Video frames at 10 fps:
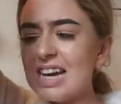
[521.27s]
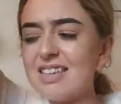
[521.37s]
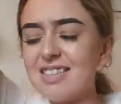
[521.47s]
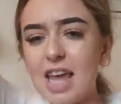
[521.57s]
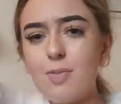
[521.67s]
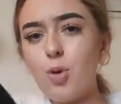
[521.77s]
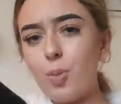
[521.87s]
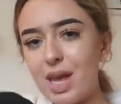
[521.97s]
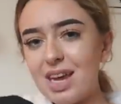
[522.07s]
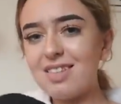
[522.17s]
staple
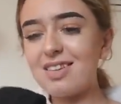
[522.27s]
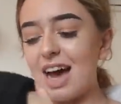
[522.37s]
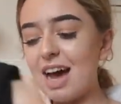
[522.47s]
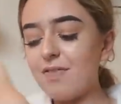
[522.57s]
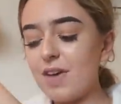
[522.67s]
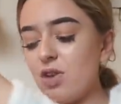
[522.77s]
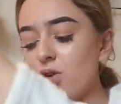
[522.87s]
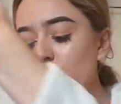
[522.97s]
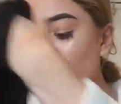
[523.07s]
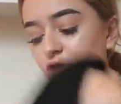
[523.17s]
piece to have in
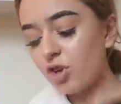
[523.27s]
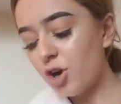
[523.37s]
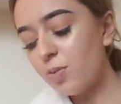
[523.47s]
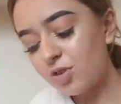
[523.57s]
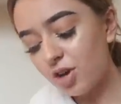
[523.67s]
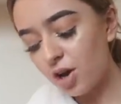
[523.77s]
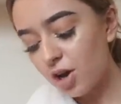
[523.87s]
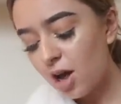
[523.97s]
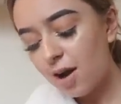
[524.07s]
your wardrobe so